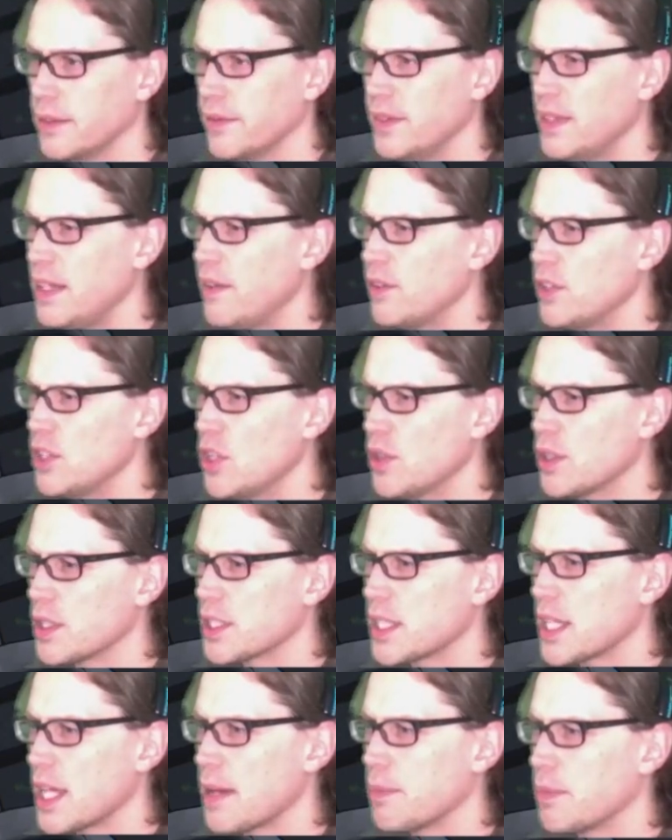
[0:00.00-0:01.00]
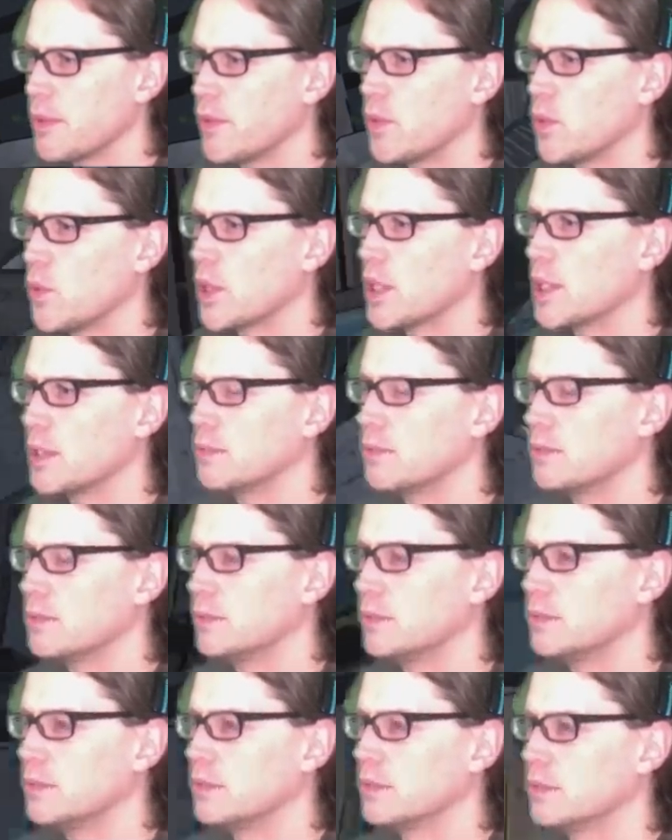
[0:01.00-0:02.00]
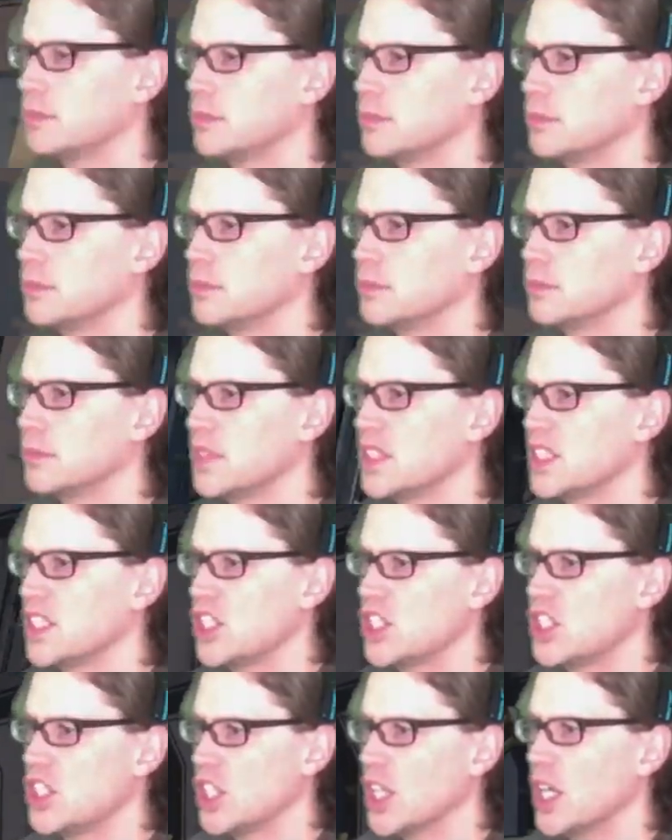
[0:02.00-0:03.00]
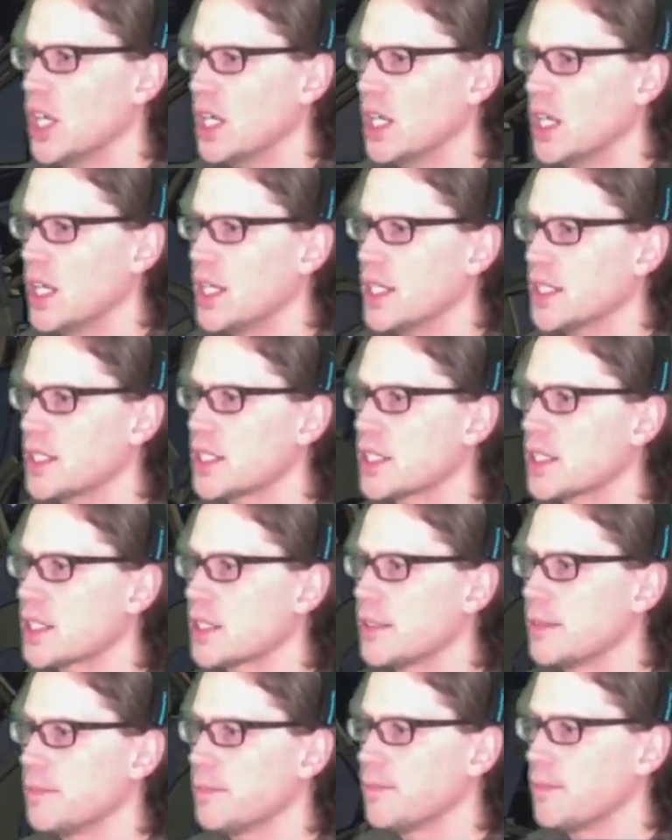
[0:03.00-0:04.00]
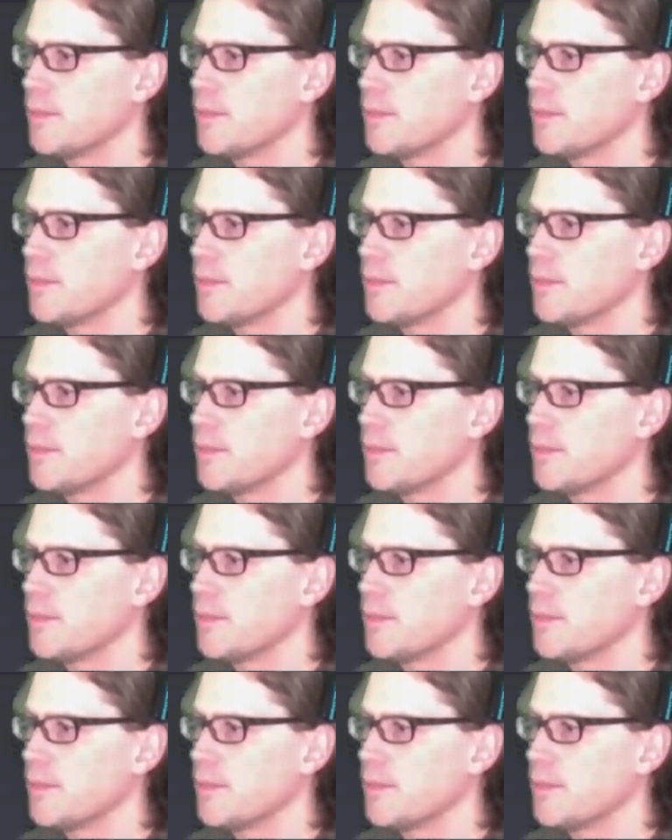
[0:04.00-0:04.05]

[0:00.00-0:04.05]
Never noticed that before. Sus.